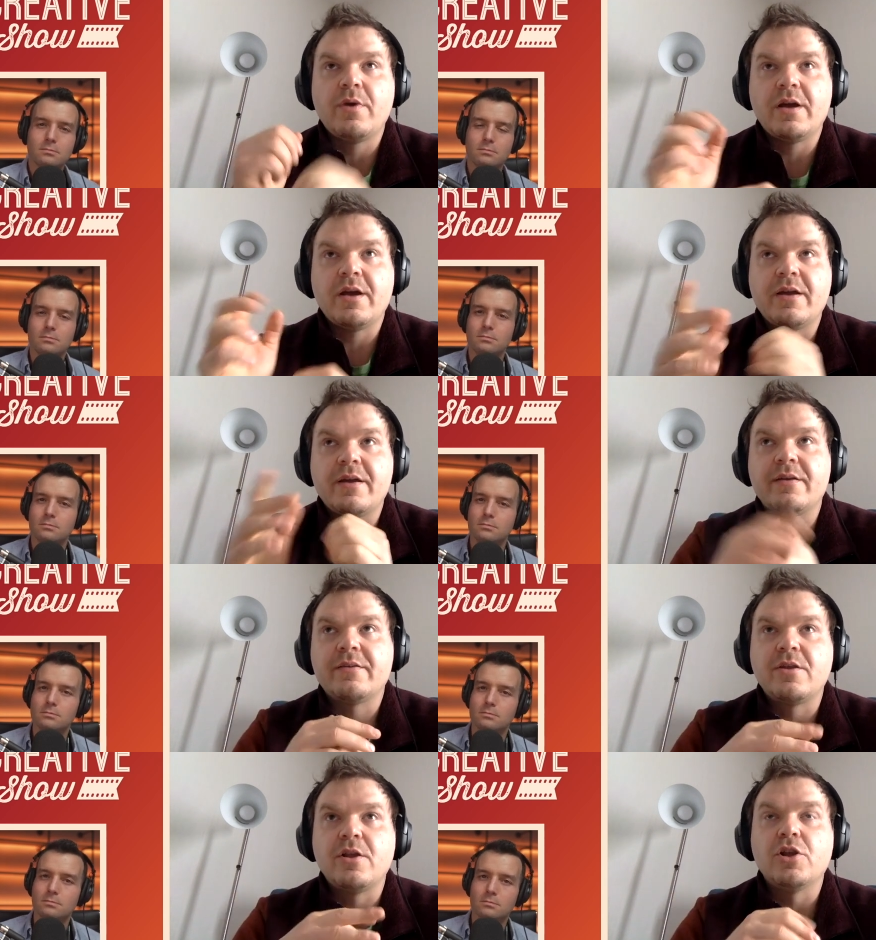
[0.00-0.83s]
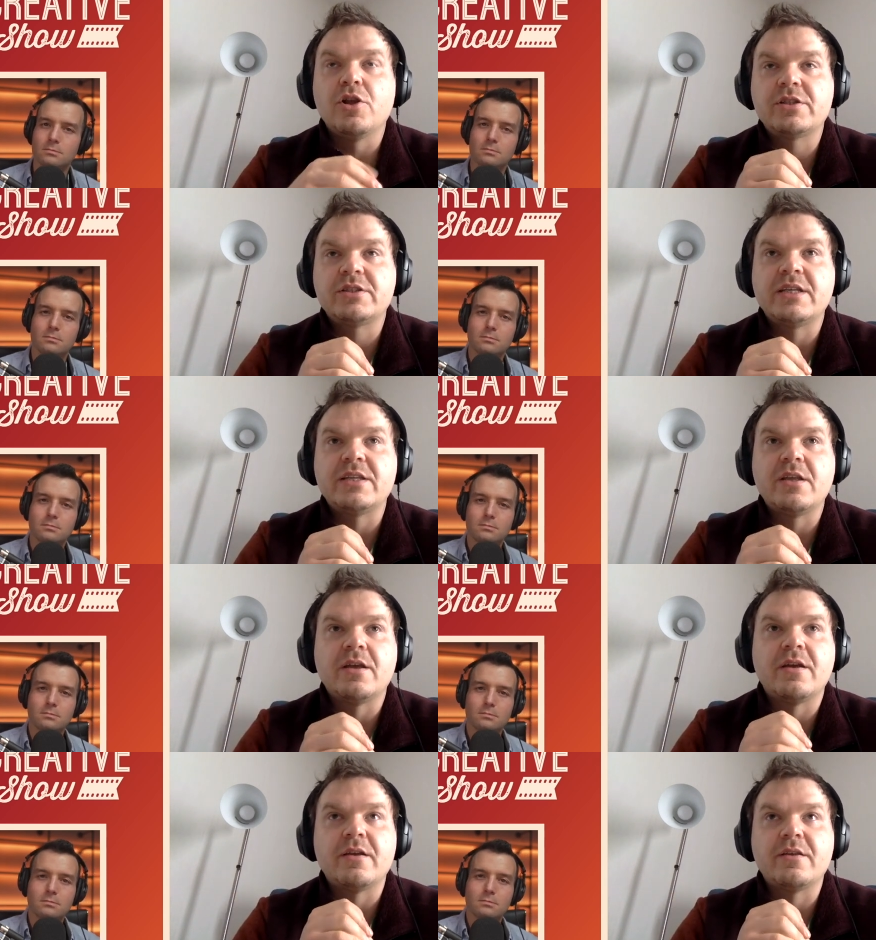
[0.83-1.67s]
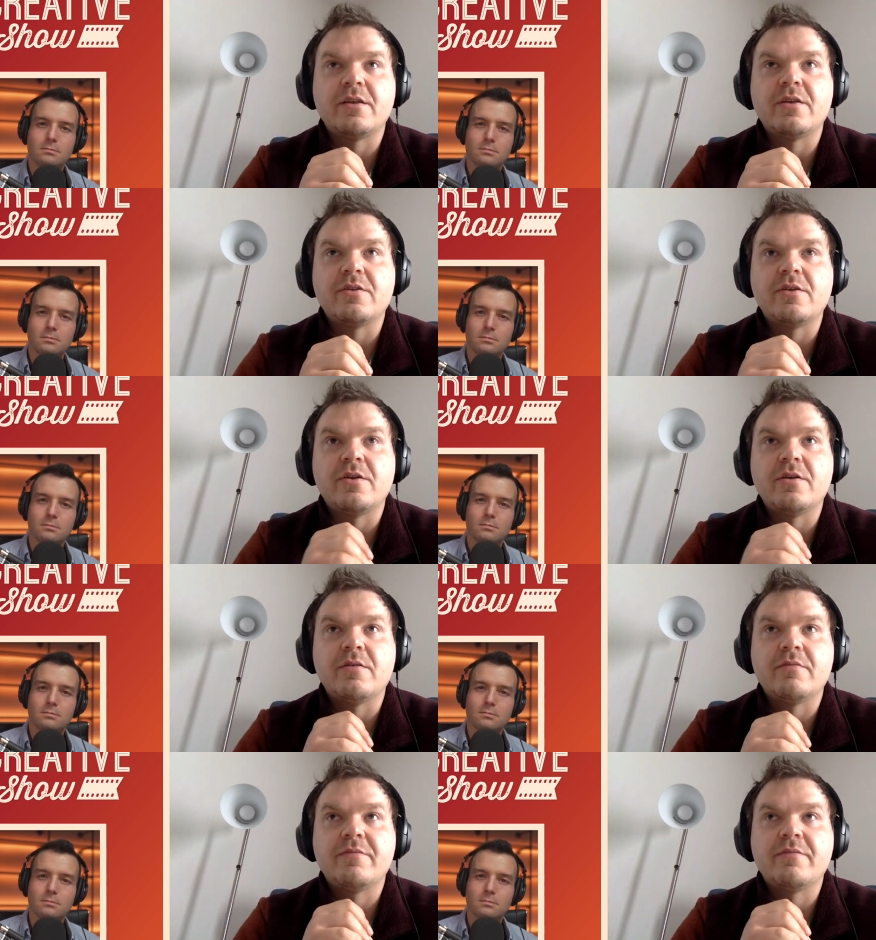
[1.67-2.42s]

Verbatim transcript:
Speaker 1: uh, the looks and the the, the